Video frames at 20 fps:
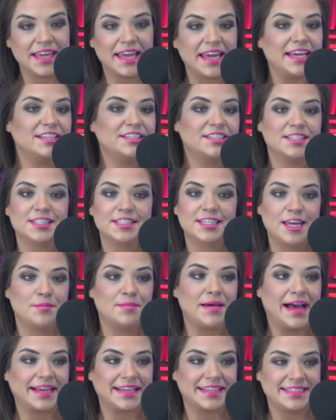We can't just
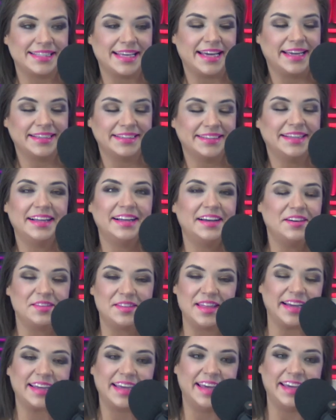stand back and say,
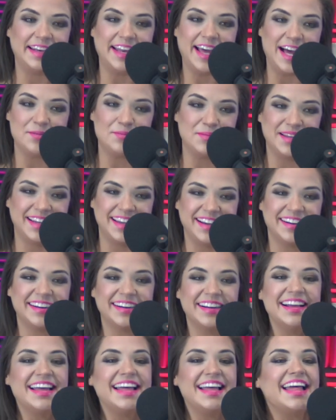oh, that can't happen
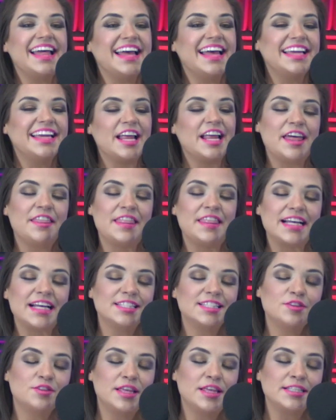here. Yeah. You know, and
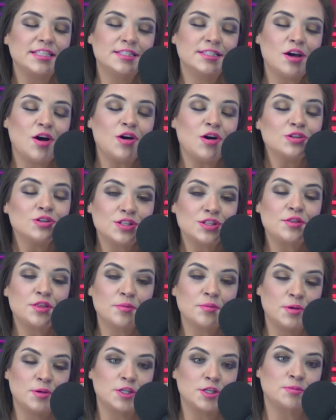that's also
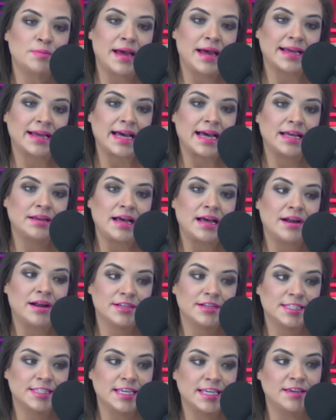the pushback I
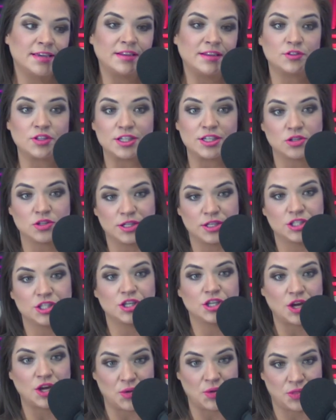received after I started
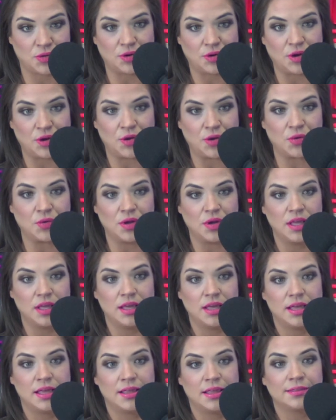to go through
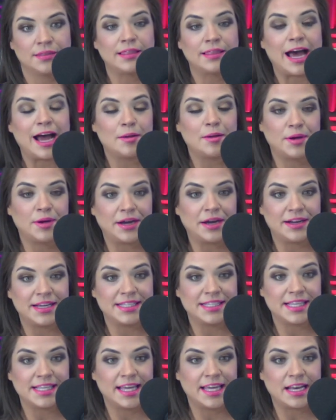
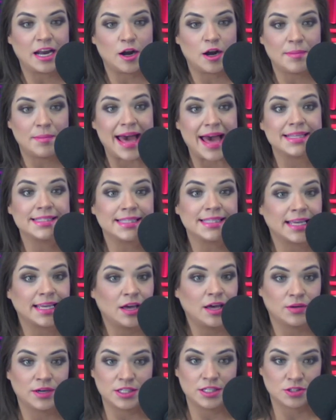libraries in our Madison
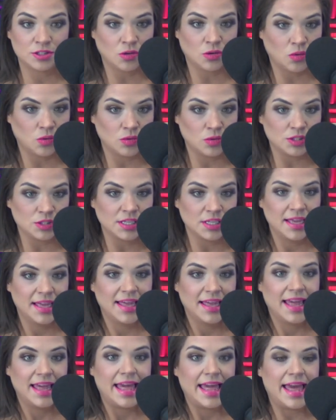County schools
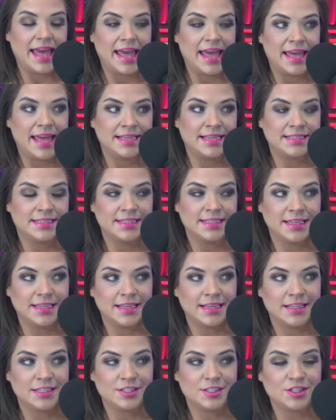and
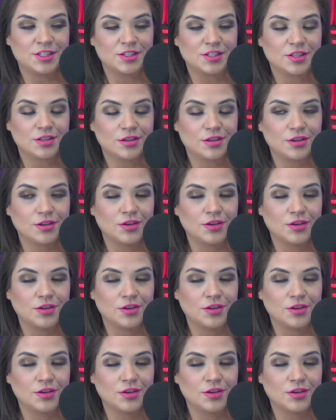just